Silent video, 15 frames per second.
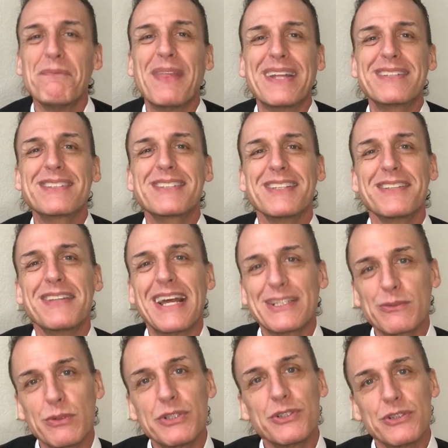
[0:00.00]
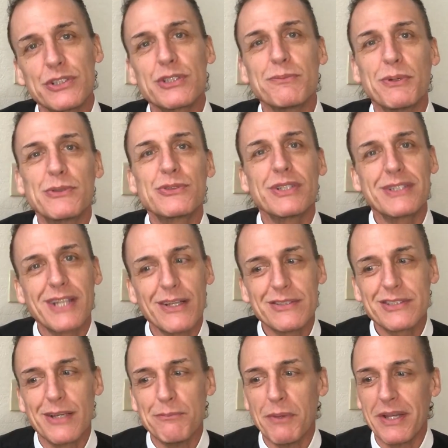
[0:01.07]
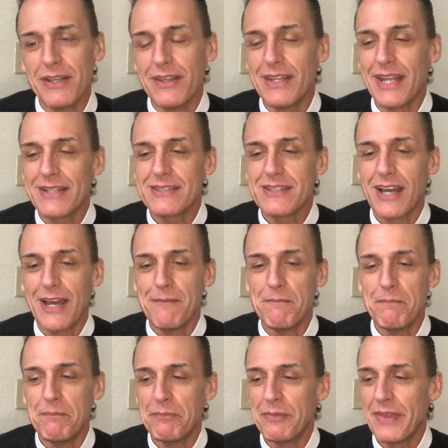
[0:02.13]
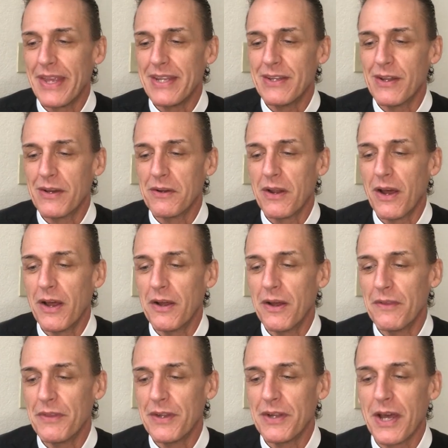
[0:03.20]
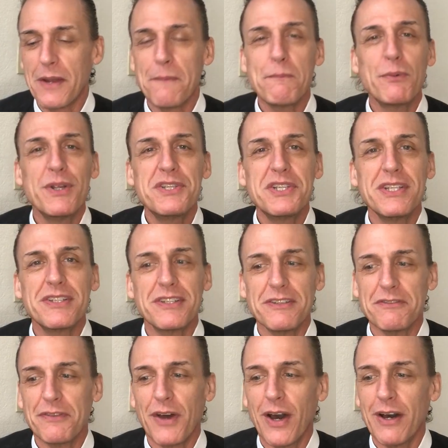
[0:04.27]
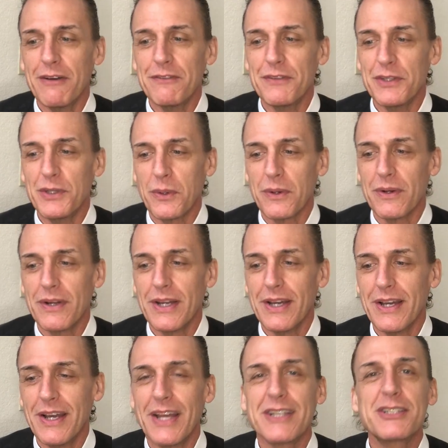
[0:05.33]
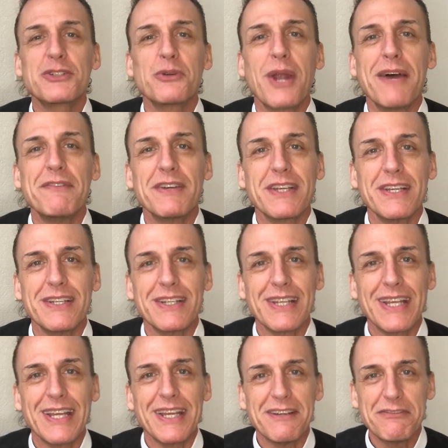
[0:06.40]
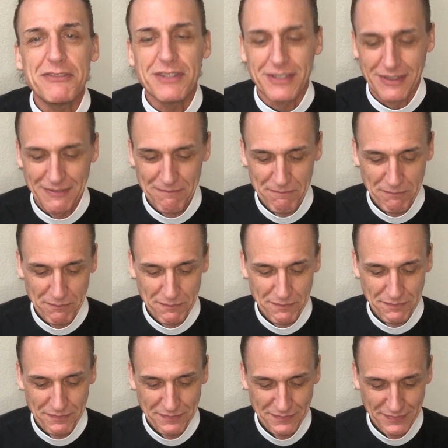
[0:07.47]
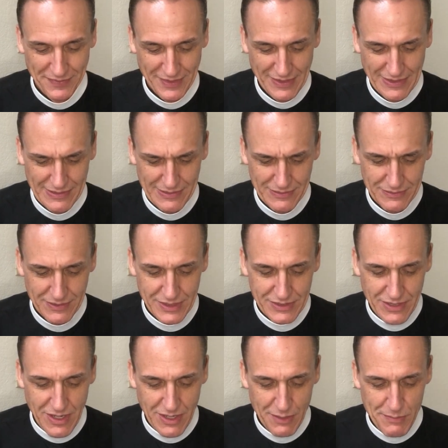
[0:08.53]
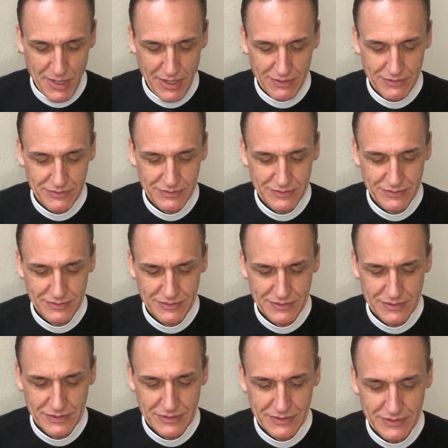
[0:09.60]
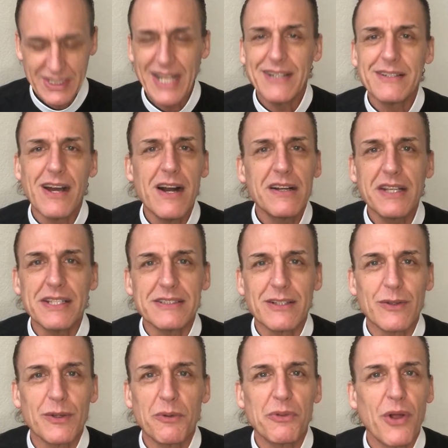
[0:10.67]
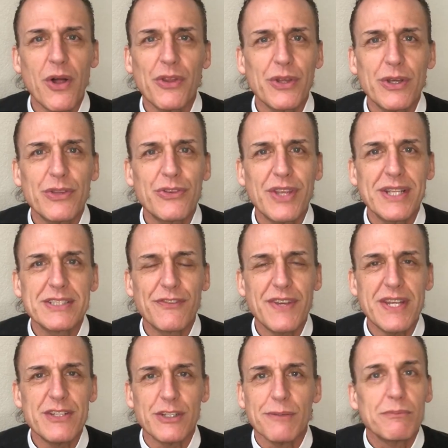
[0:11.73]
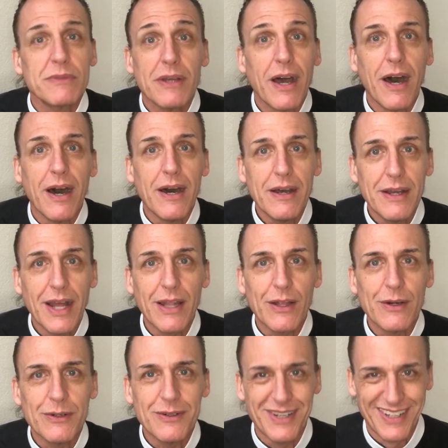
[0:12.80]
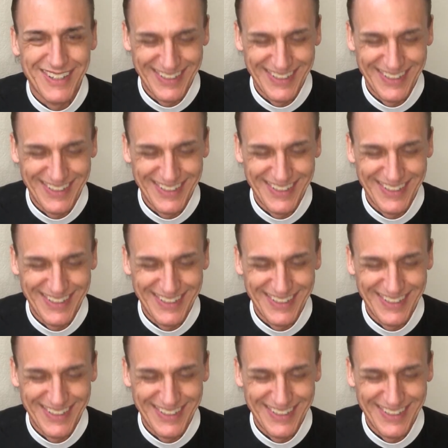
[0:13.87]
That's the, that's what you're supposed to tell somebody the next time they don't they're not appreciative of your uh, extravagant gift. What are you talking about? 10 donkeys loaded with all the good things of Egypt. Huh? Hello?